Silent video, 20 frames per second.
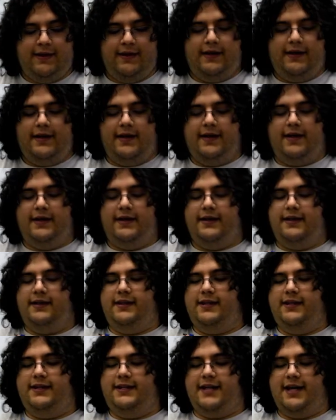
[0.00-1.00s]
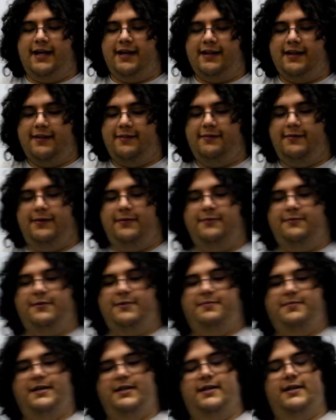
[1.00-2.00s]
And the data that we
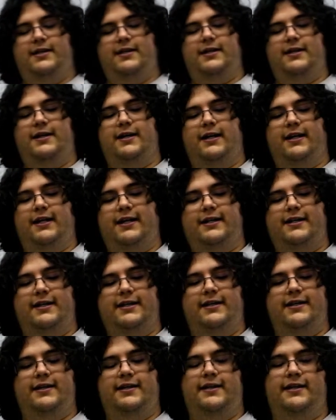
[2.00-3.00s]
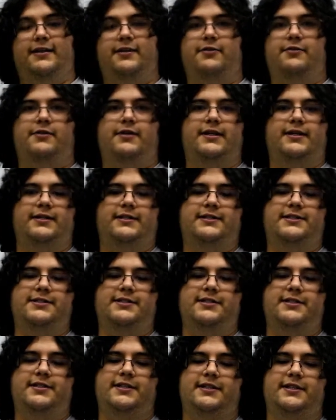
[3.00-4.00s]
would be collecting in
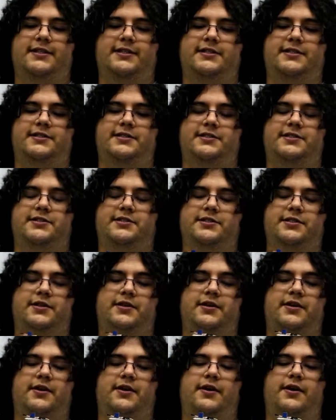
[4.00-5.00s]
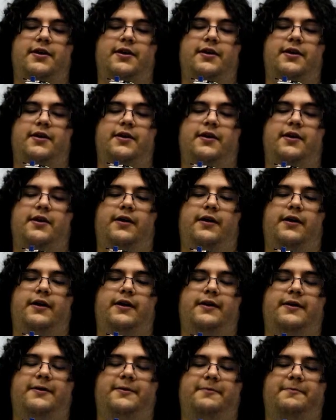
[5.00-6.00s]
question is
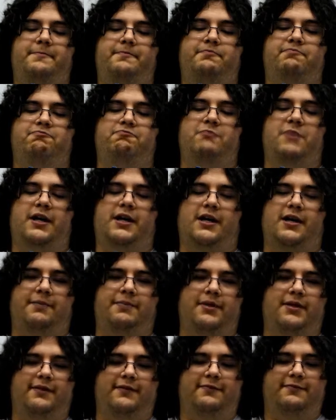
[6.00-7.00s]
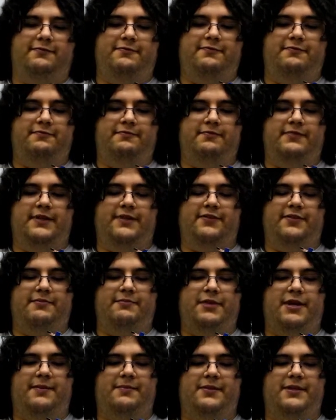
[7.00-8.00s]
a couple of different
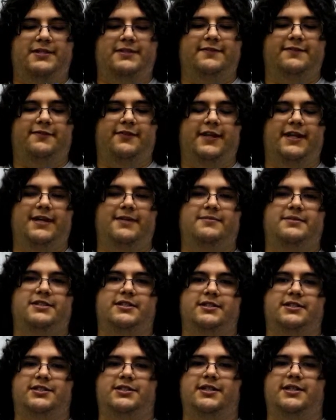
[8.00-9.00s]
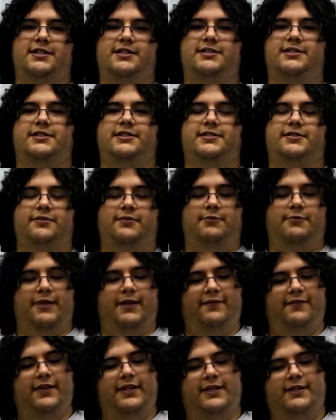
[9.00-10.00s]
properties of flame, such as
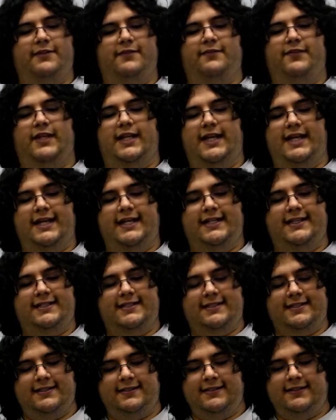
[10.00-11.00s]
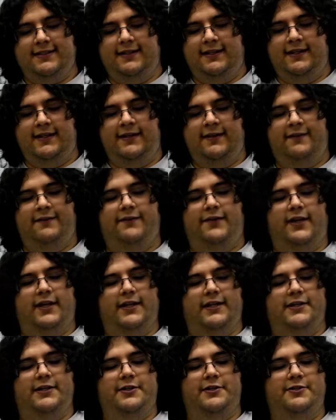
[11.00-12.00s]
wavelength of light,
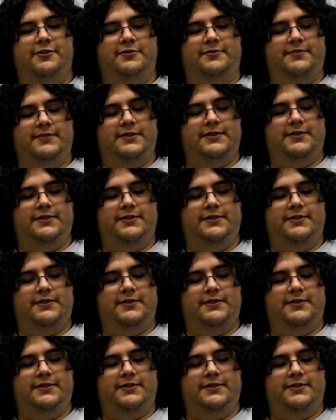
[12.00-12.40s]
volume,